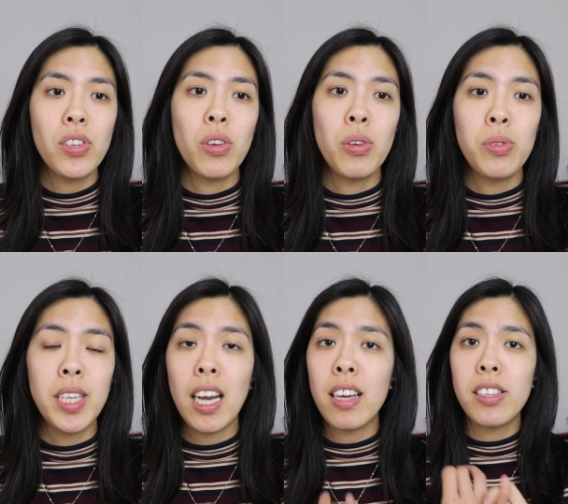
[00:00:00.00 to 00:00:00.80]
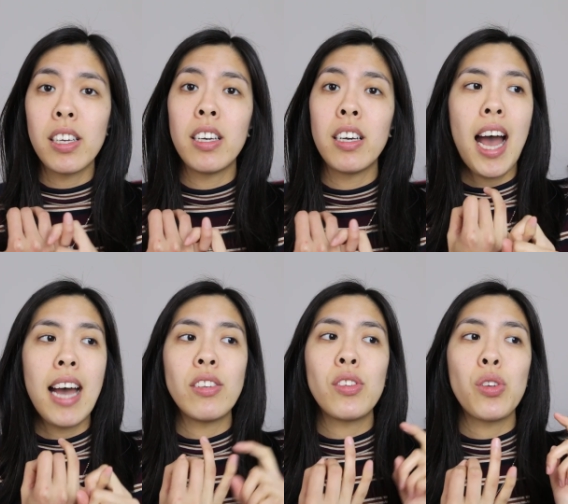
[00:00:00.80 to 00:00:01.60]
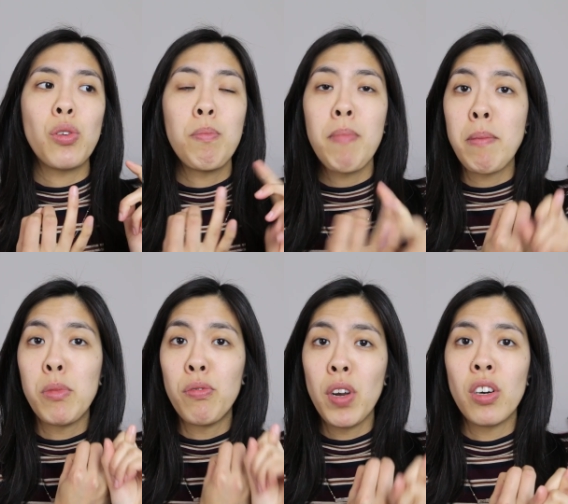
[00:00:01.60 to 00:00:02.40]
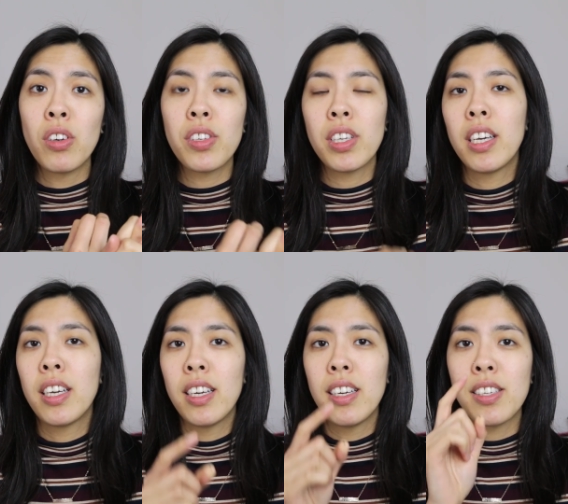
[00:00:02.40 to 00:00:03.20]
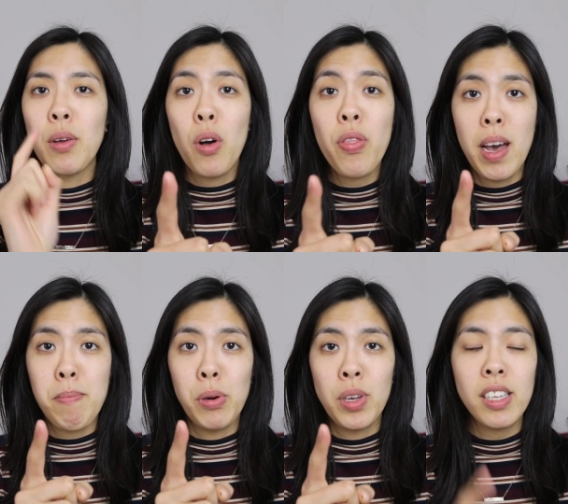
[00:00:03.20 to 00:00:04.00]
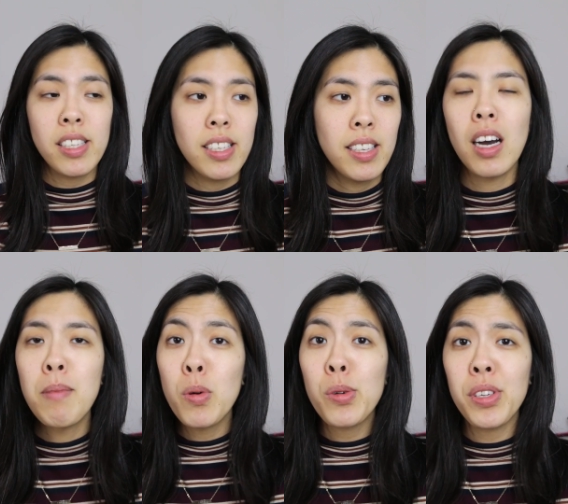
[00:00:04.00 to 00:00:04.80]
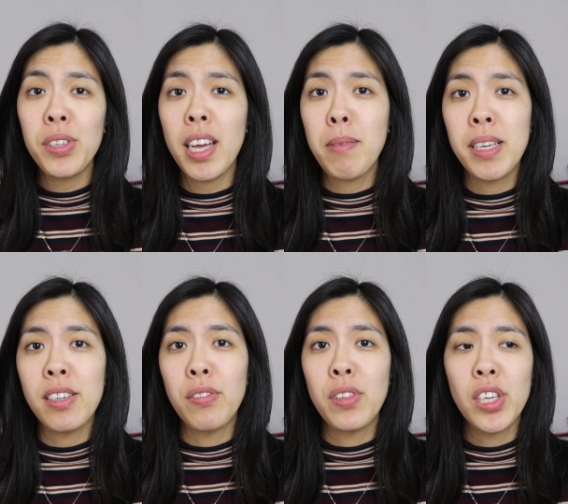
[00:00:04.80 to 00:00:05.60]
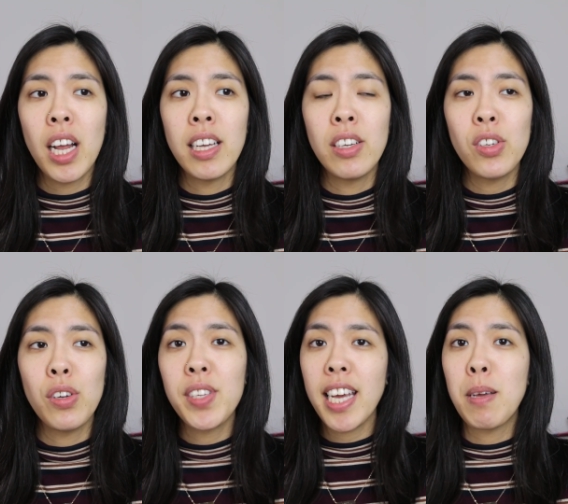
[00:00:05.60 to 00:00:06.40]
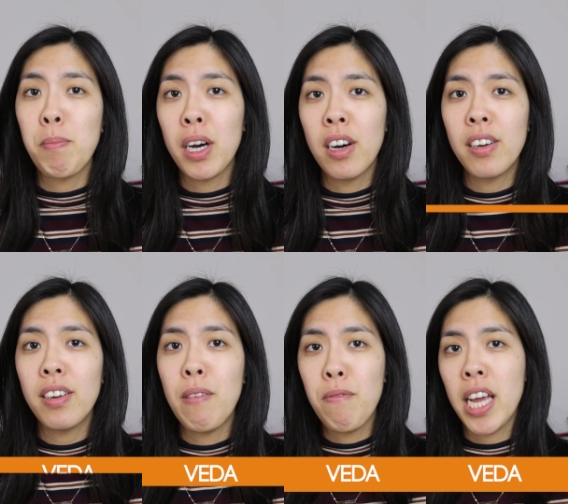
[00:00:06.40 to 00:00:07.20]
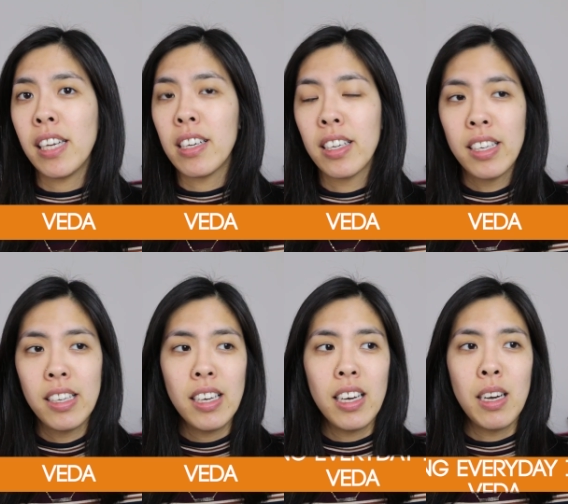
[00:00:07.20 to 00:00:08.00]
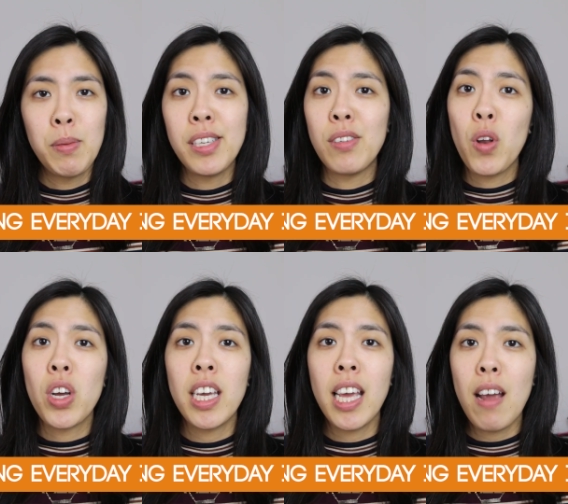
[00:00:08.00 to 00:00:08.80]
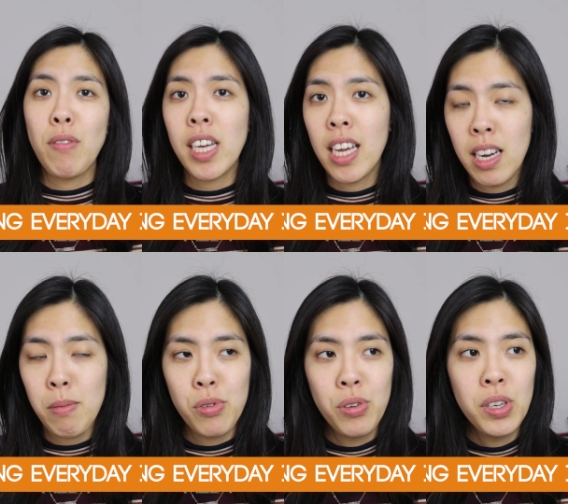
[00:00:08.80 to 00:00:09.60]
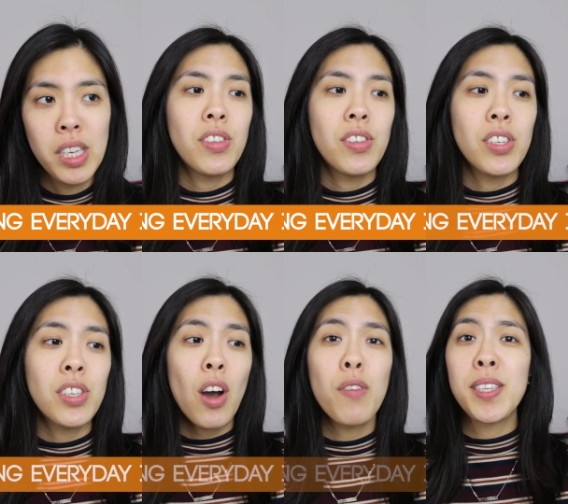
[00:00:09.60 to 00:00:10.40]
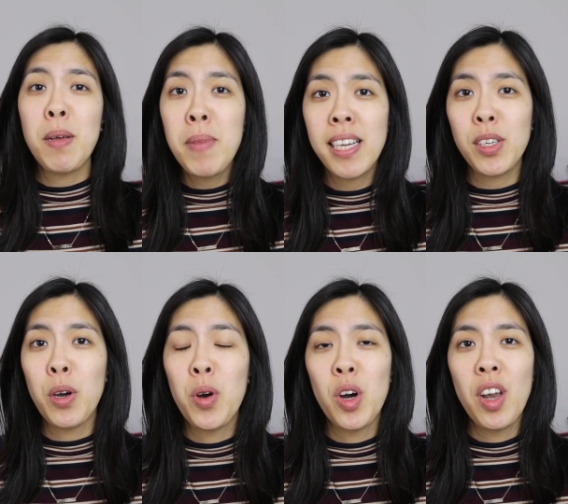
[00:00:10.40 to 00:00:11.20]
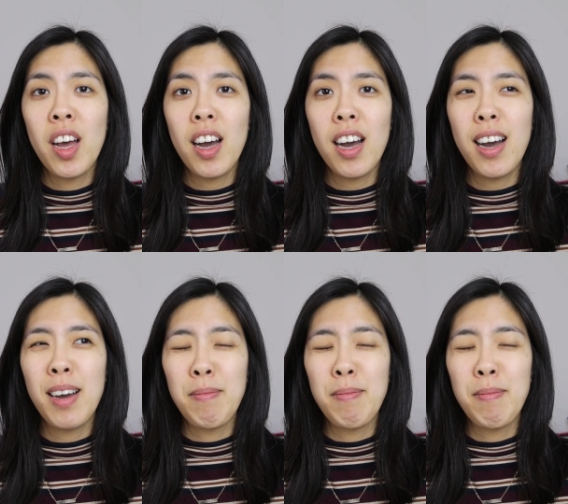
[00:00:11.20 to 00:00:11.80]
to declutter and to make more vlogs. So on that point, I'm also setting myself the challenge of taking part in VEDA, uh, which is vlogging every day in April. To start off, as I mean to go on,